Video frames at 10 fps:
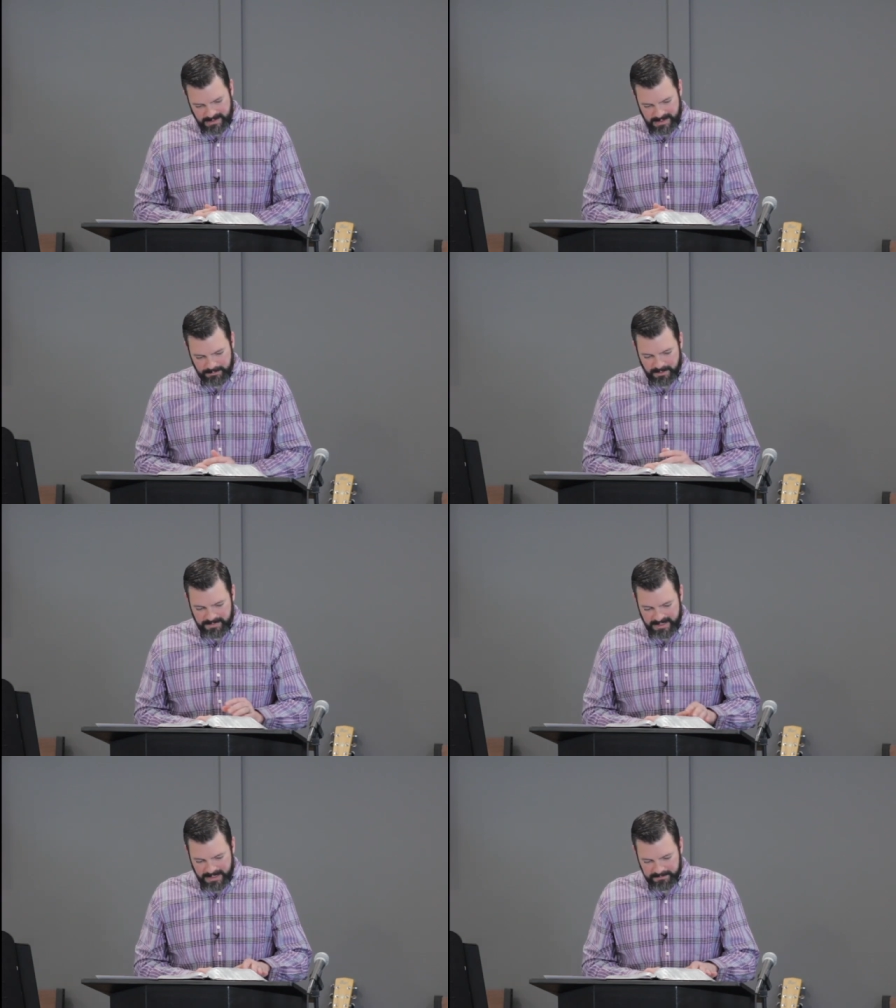It would
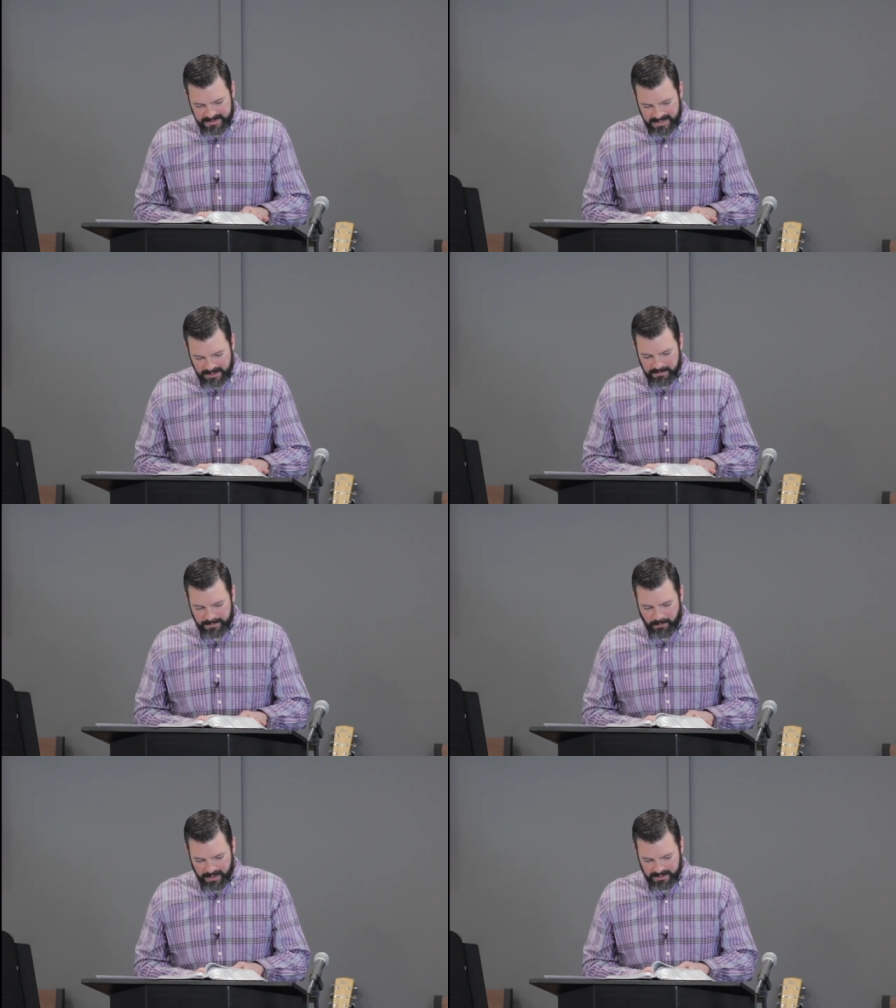be empty, it would be
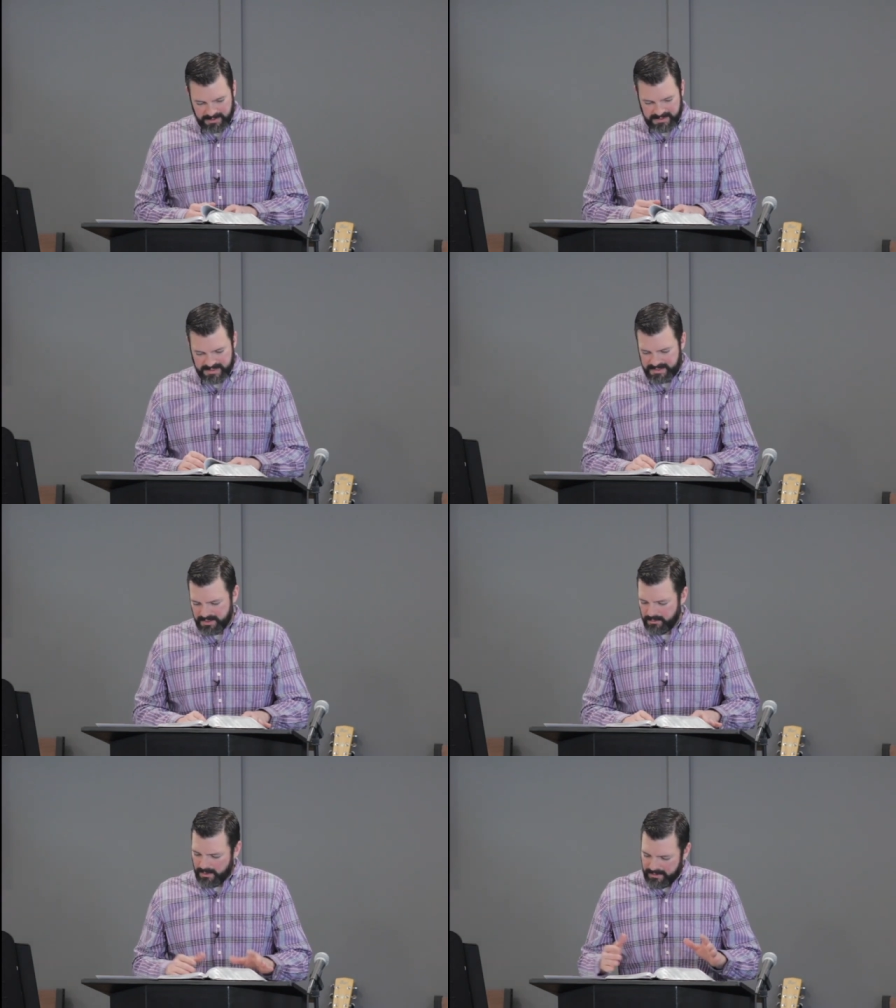pointless. And
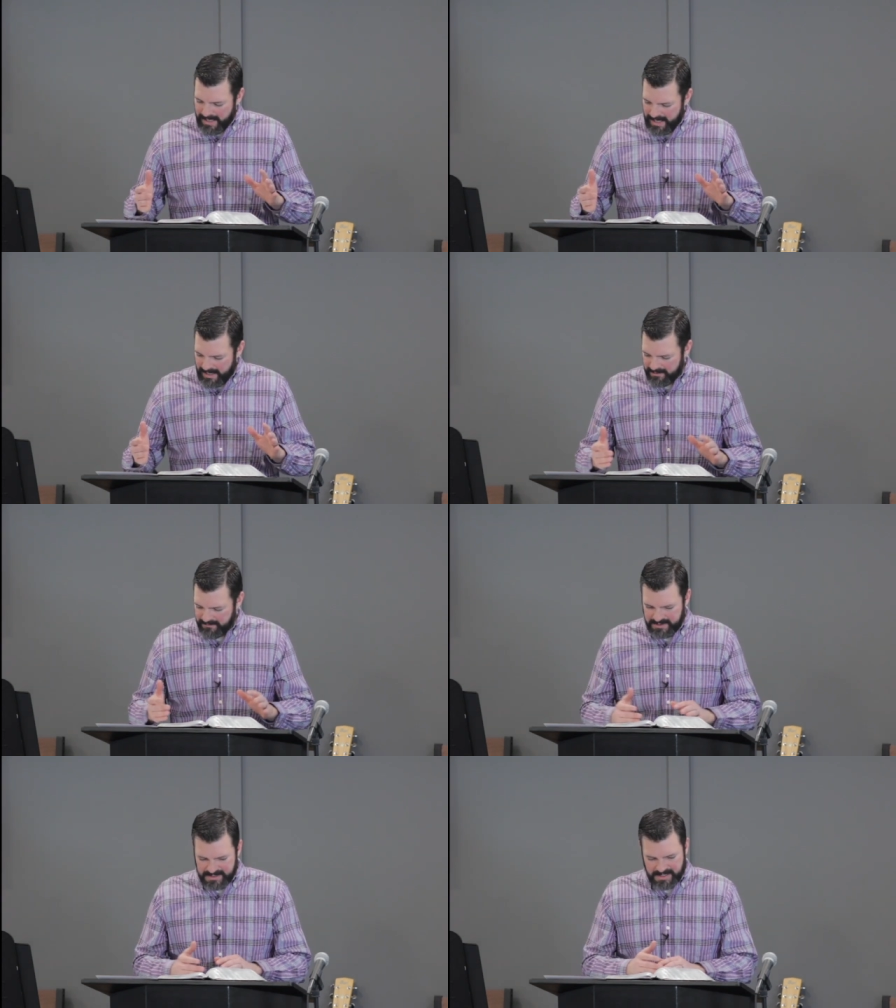so, what we
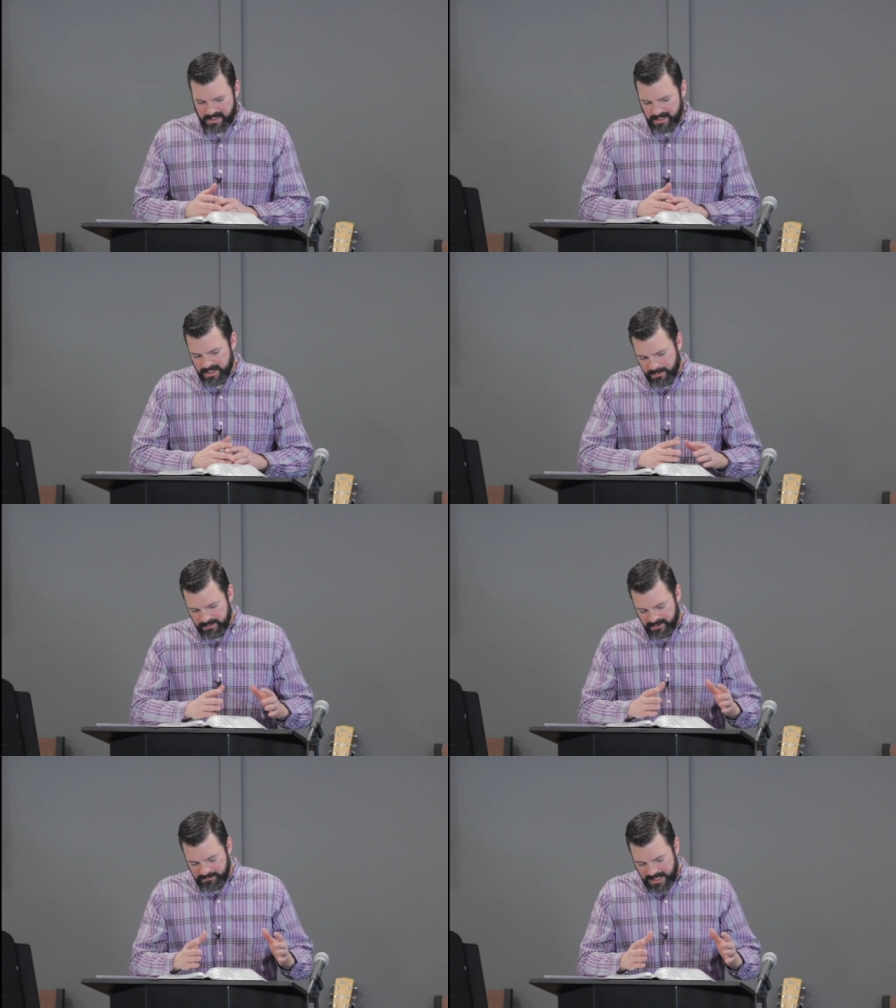have is a, a
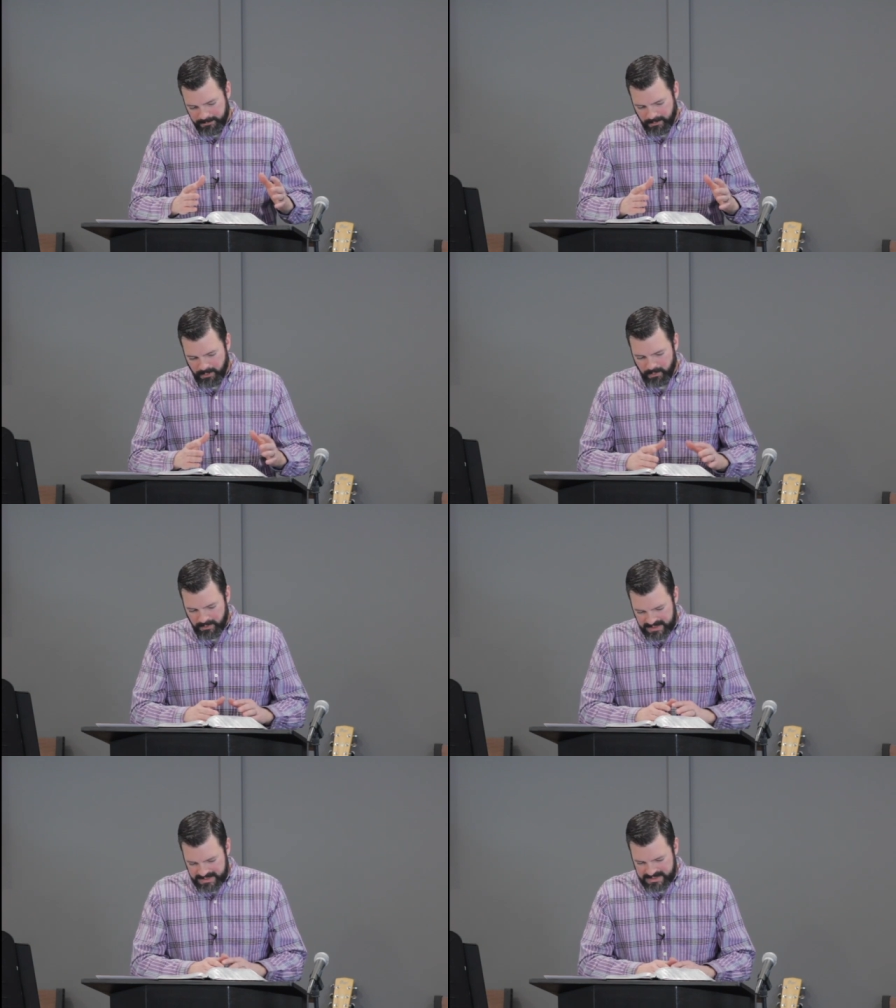number of people who
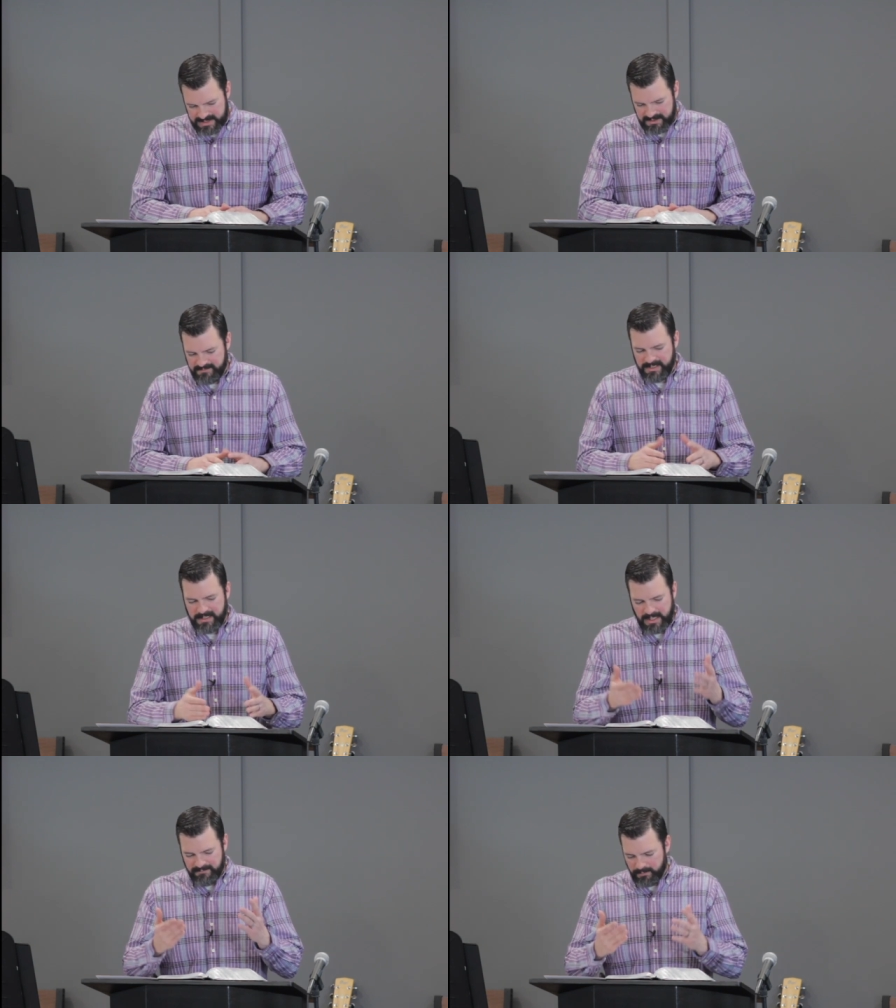witnessed this
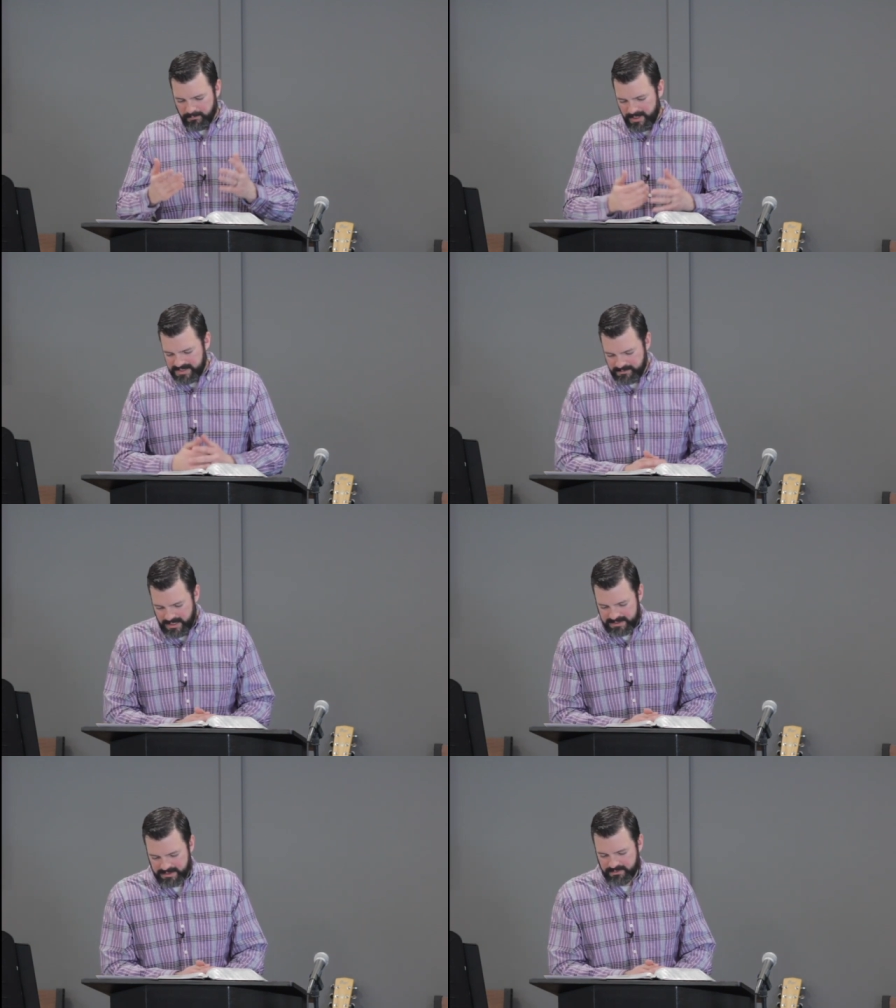event of a
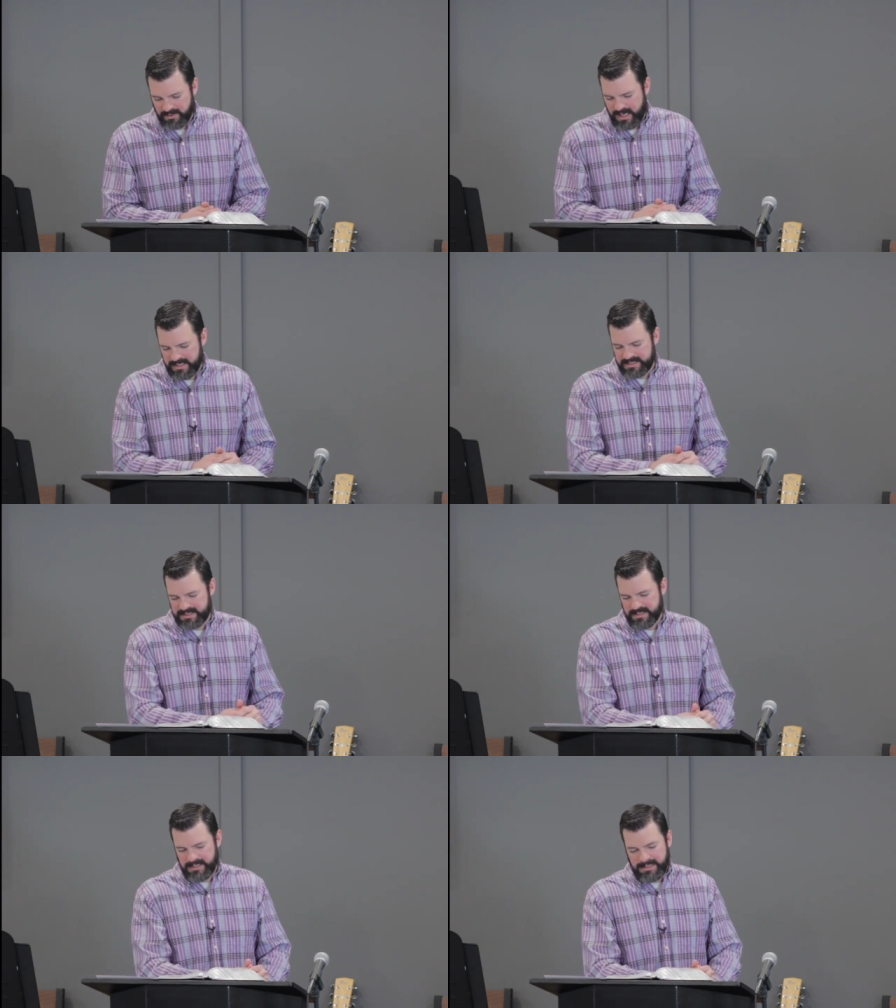resurrected Christ.